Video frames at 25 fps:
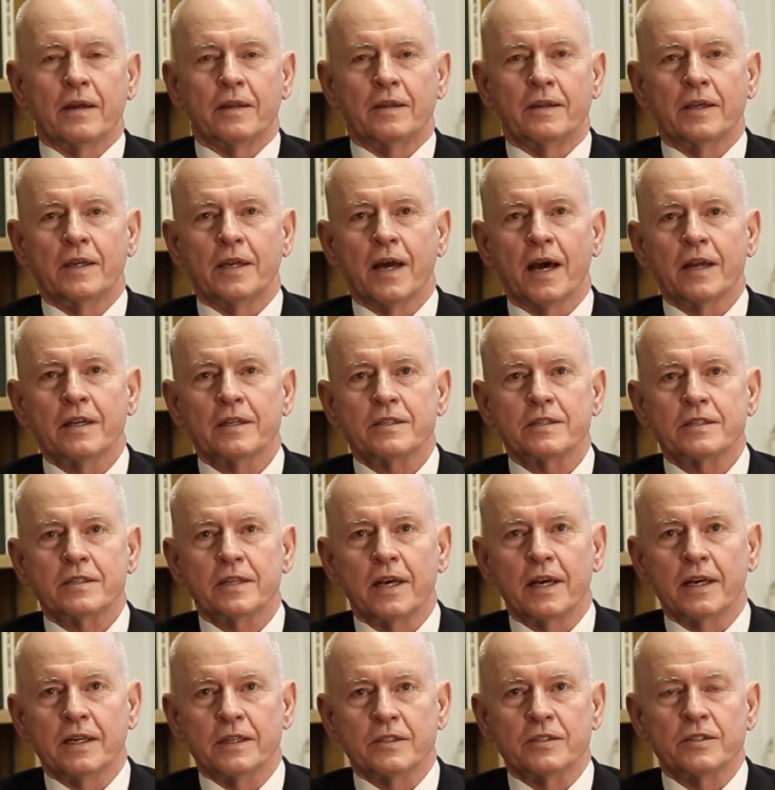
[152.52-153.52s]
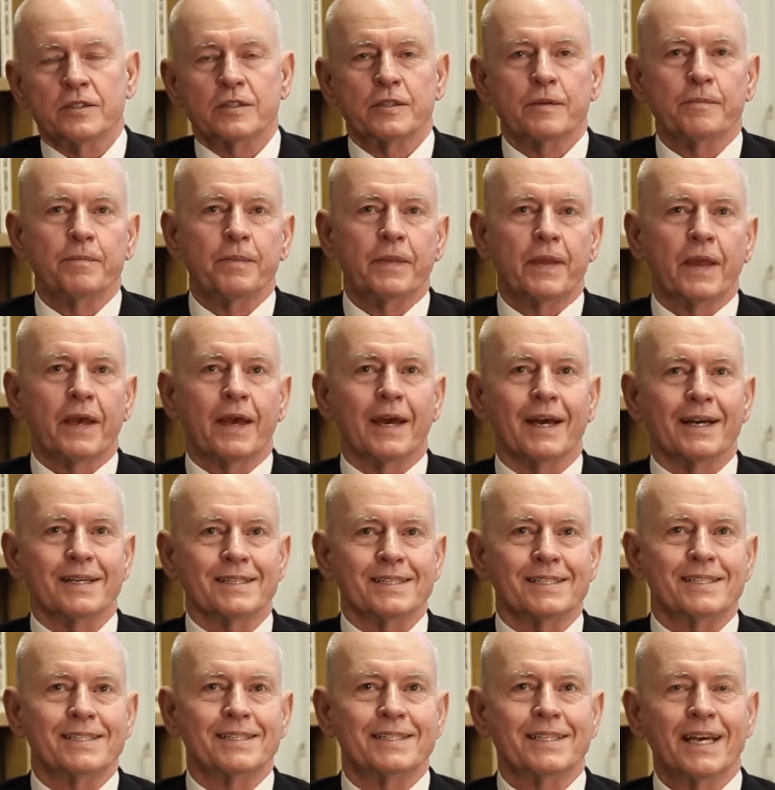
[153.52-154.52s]
The United States
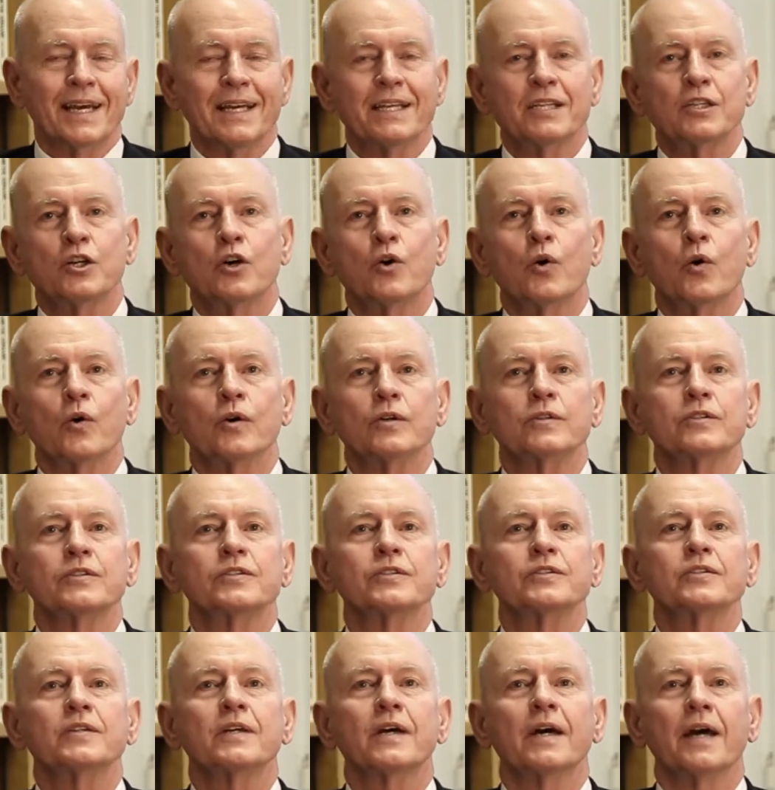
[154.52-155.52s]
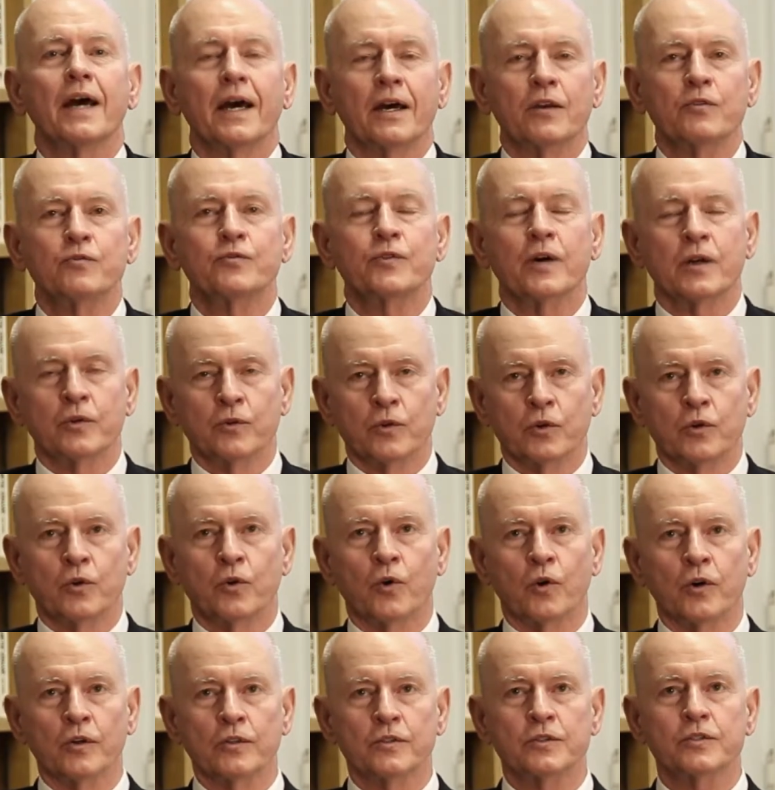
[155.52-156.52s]
has state courts and federal
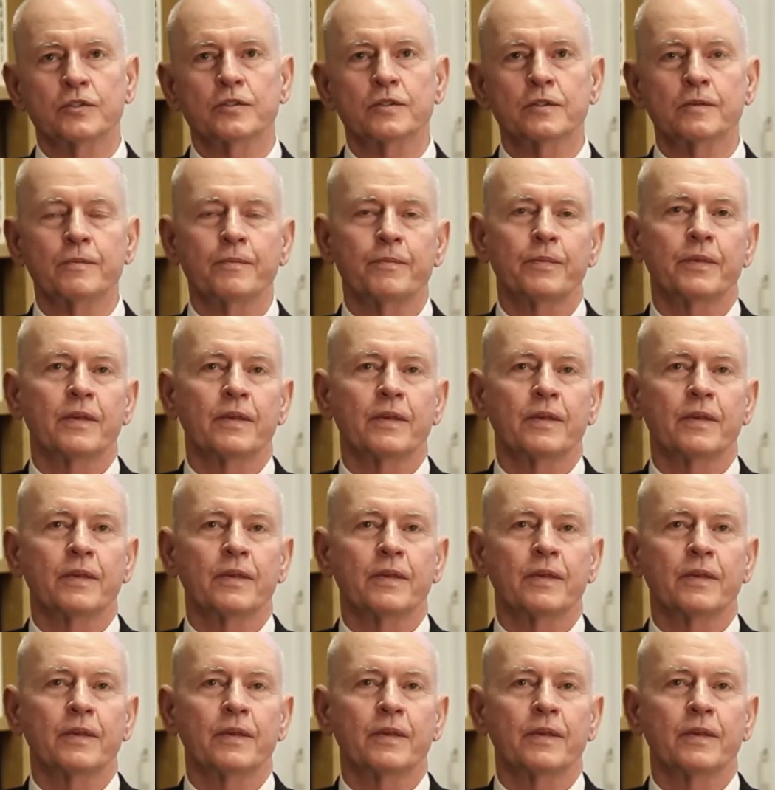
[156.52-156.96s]
courts.